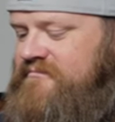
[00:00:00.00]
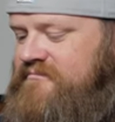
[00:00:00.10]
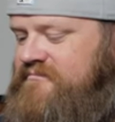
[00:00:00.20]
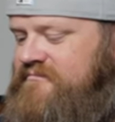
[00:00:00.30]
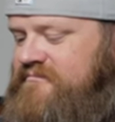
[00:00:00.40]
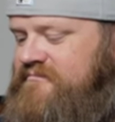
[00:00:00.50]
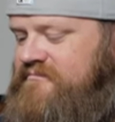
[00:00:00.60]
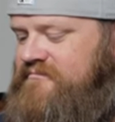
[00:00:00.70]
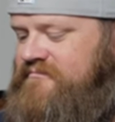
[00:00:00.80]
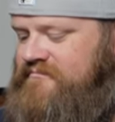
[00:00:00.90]

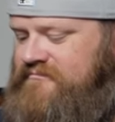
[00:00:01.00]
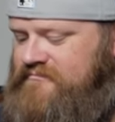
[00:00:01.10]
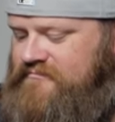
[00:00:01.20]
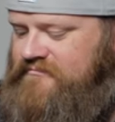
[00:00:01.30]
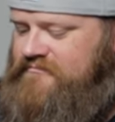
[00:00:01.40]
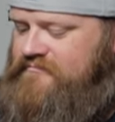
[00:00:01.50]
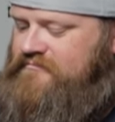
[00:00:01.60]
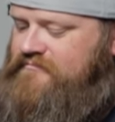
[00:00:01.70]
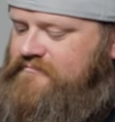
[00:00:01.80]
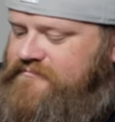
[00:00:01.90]

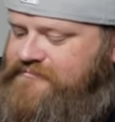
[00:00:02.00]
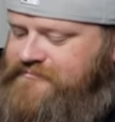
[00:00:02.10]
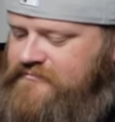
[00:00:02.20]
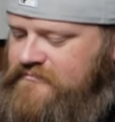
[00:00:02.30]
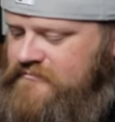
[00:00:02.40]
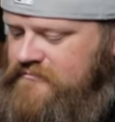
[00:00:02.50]
The person shown says nothing.